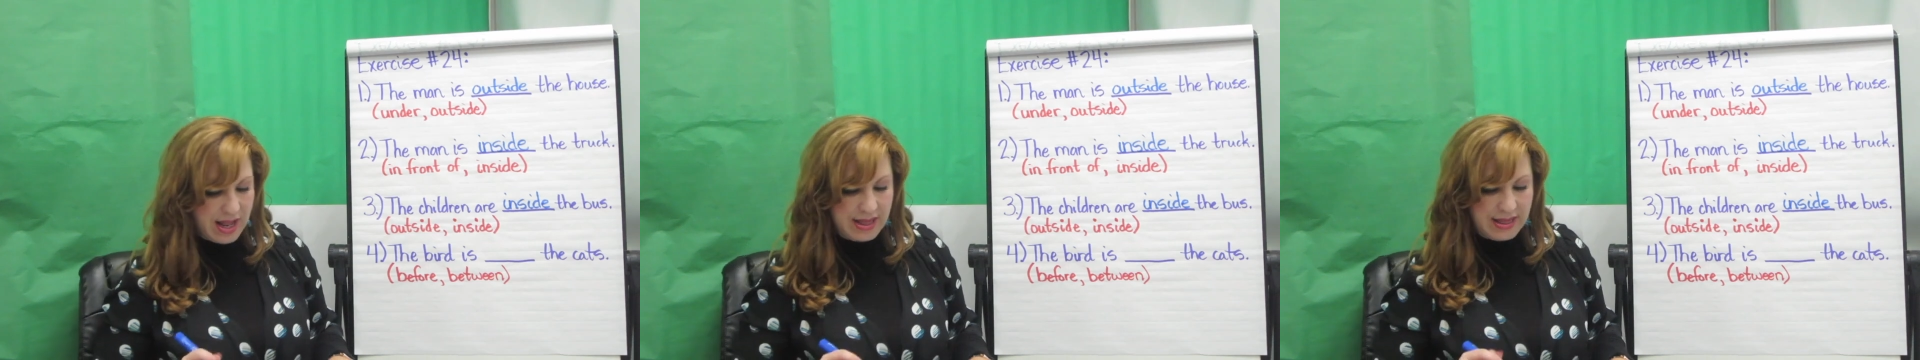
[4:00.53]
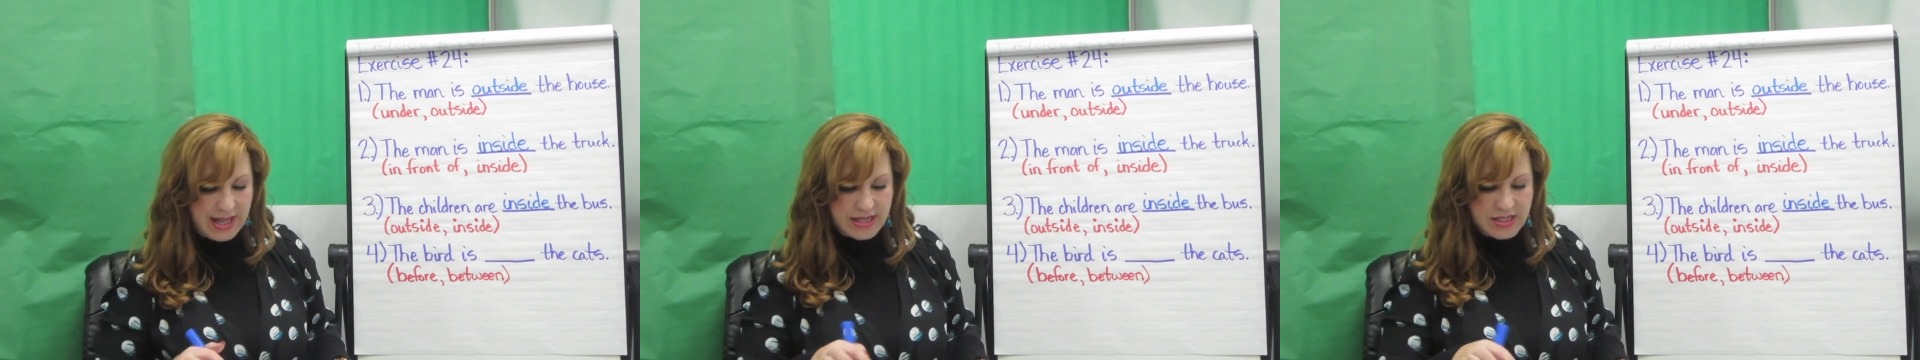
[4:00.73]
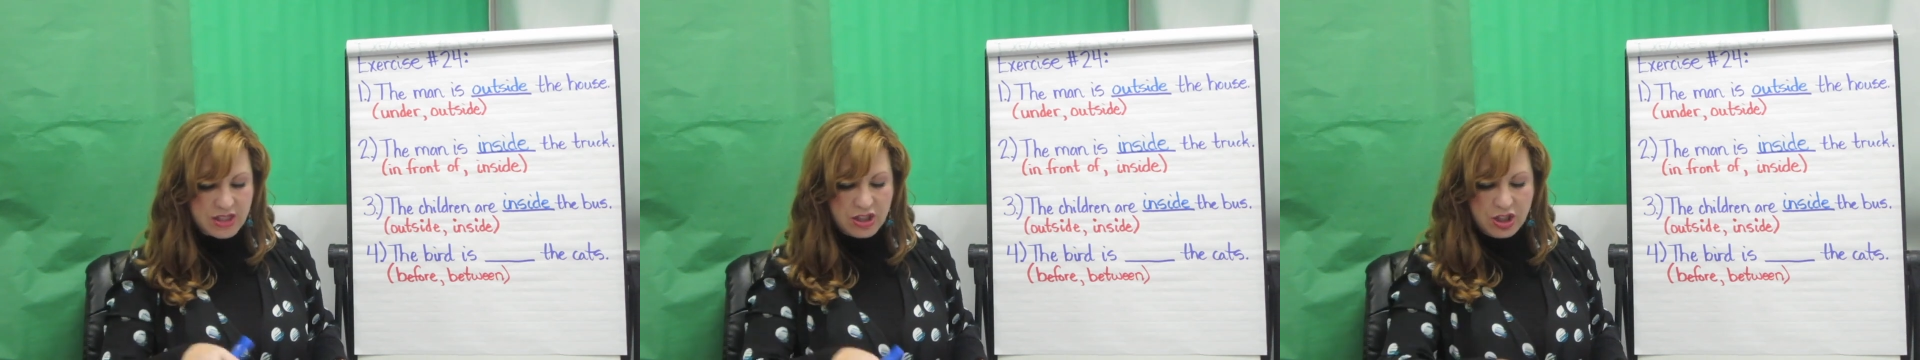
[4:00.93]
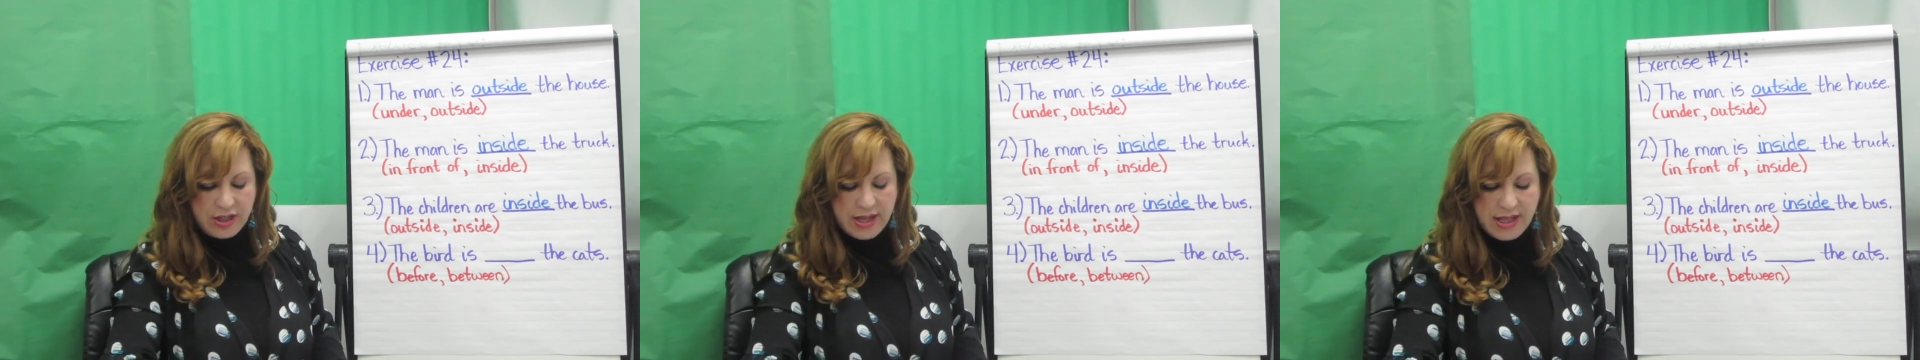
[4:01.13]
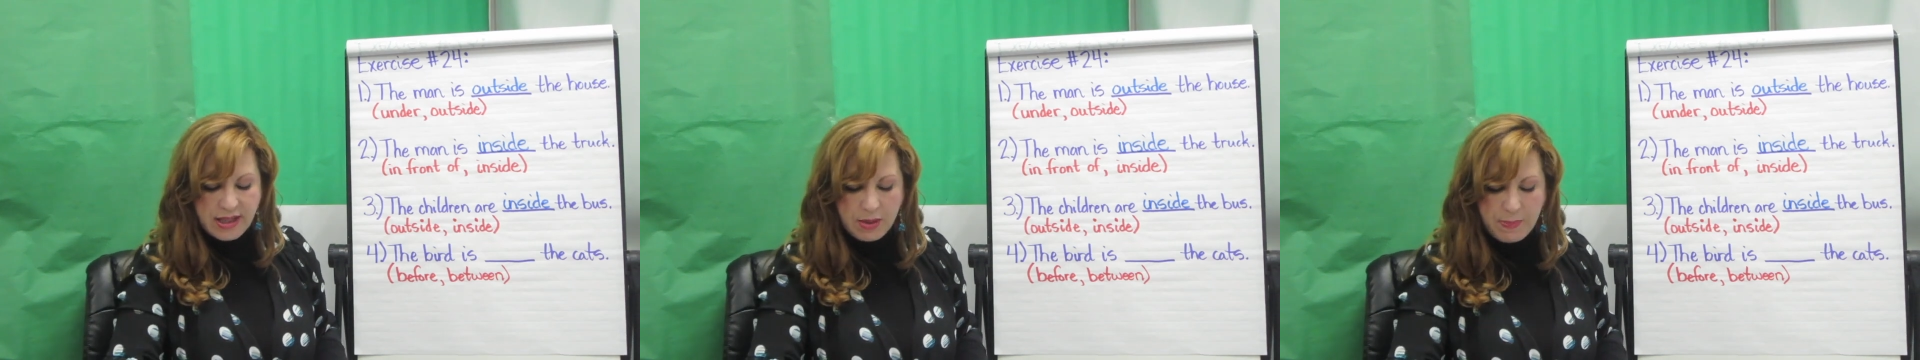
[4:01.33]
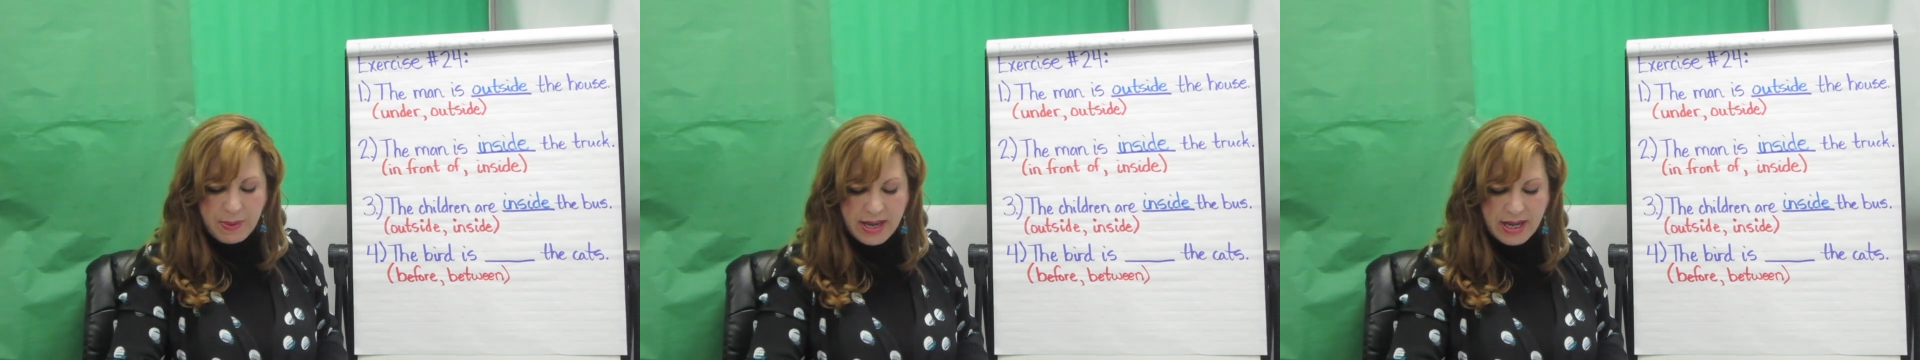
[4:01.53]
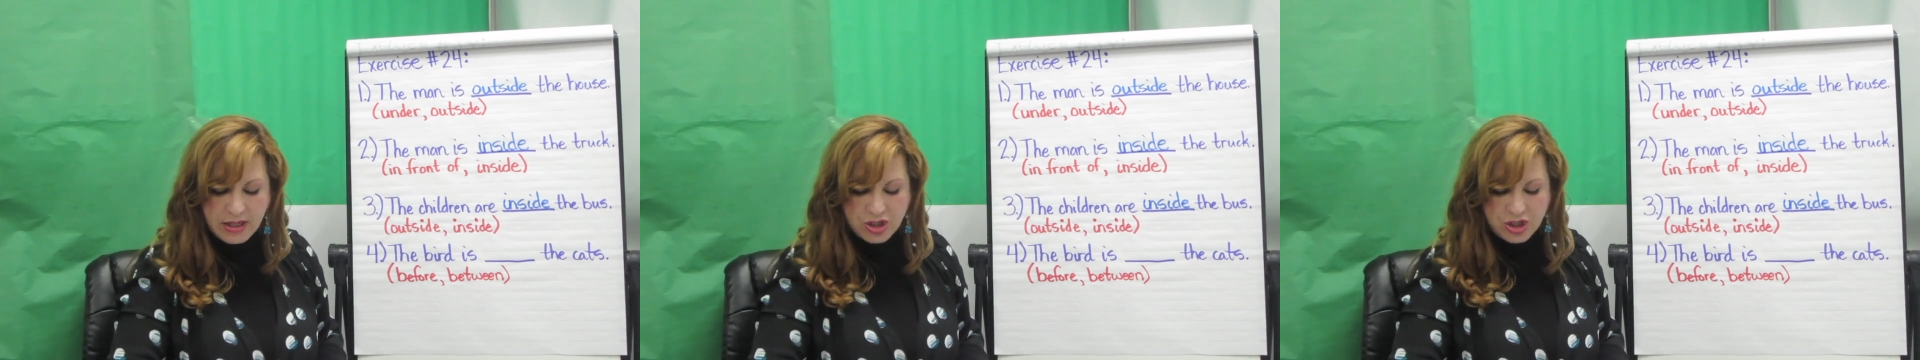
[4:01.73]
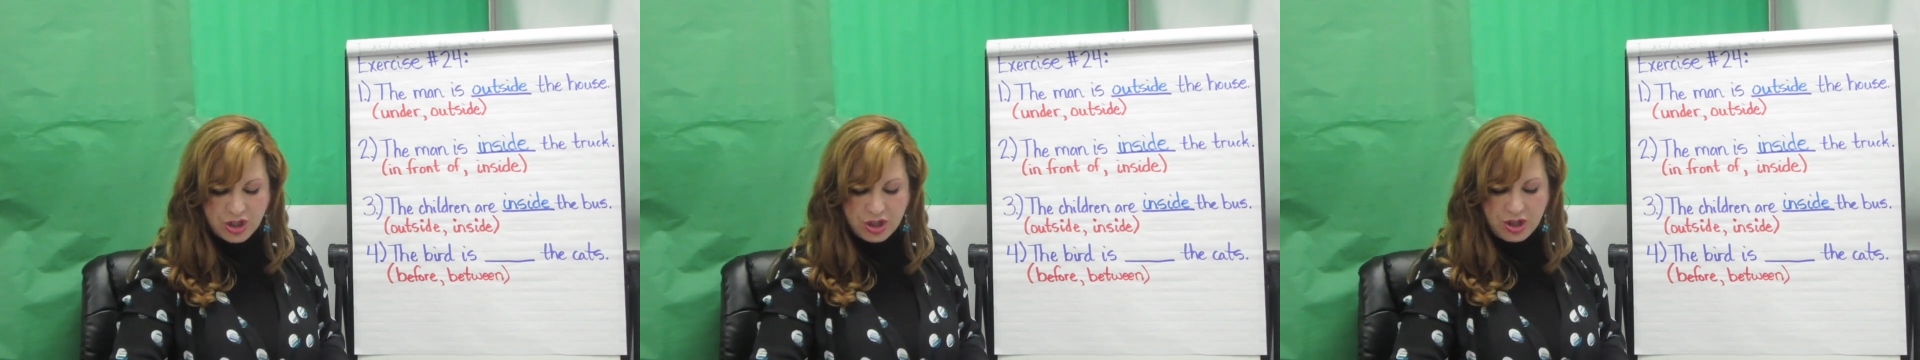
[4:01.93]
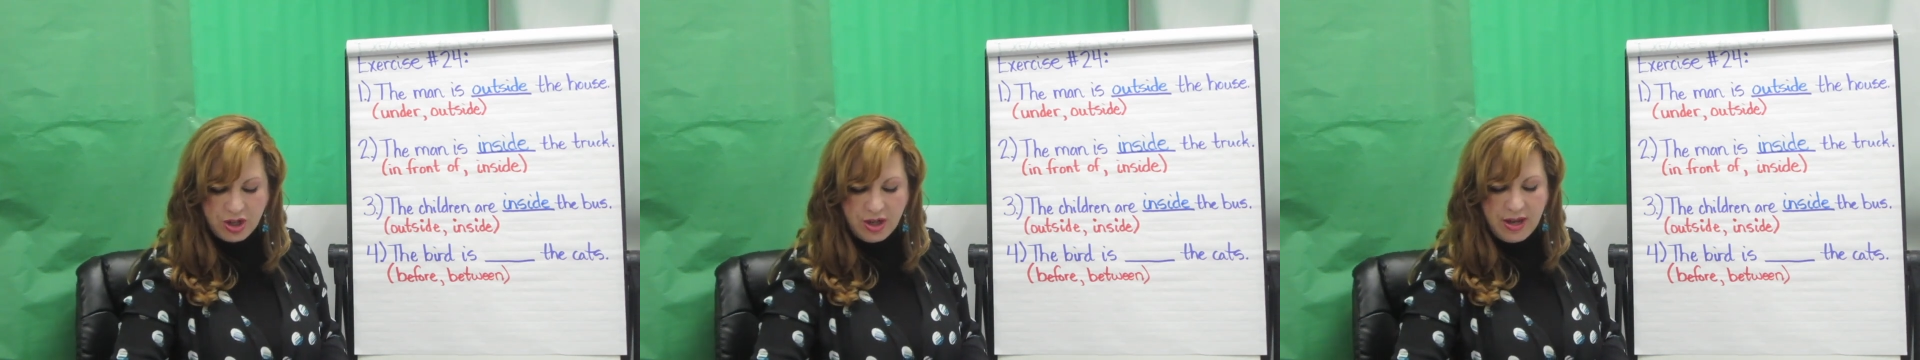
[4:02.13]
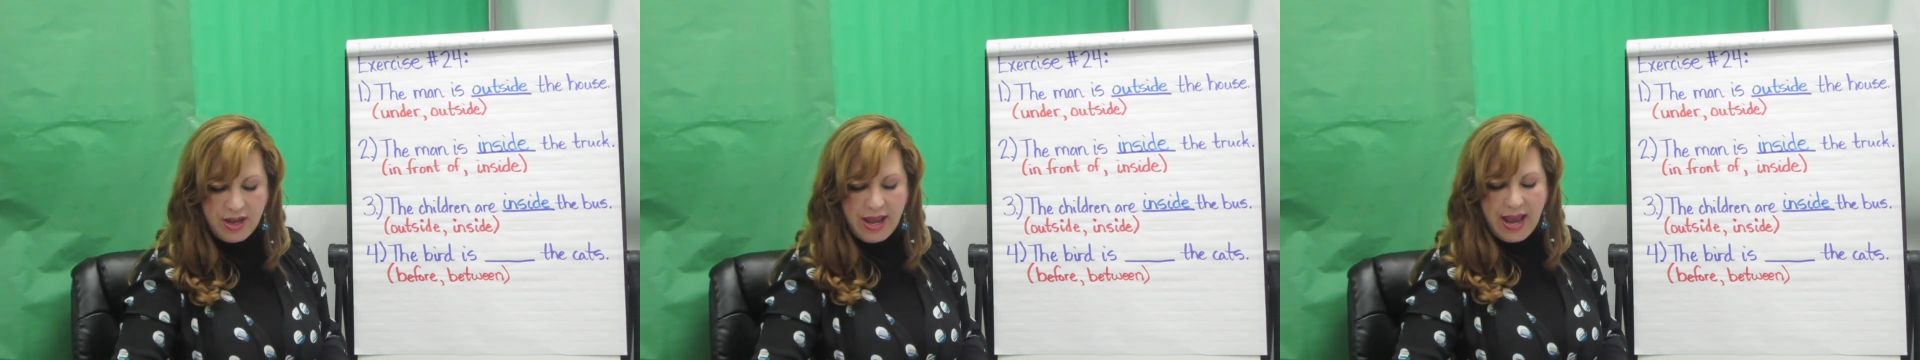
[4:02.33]
let's look at the
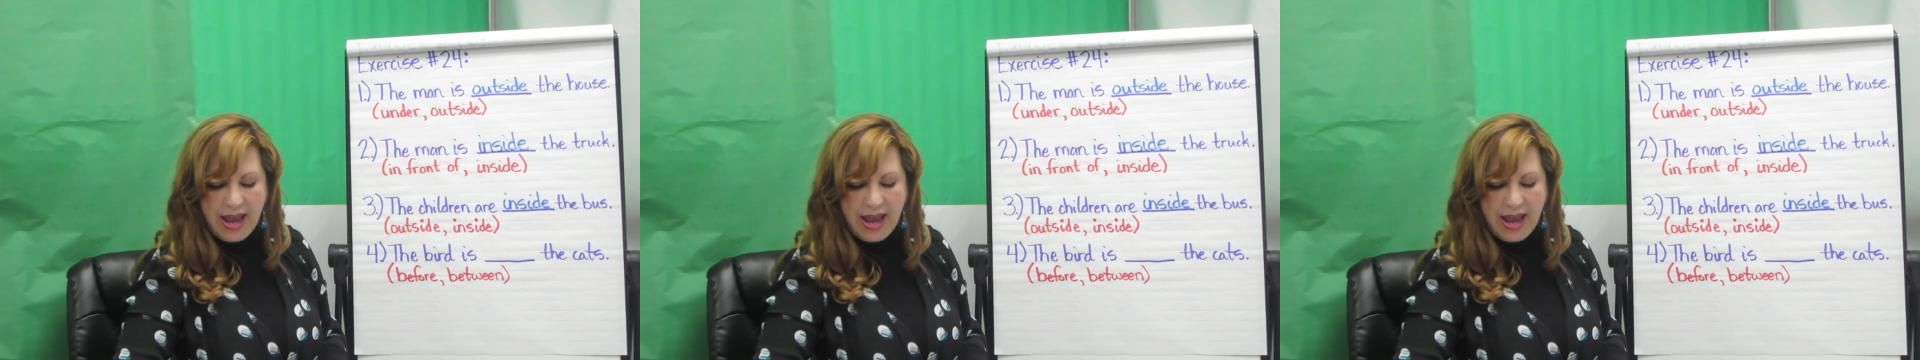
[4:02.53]
picture,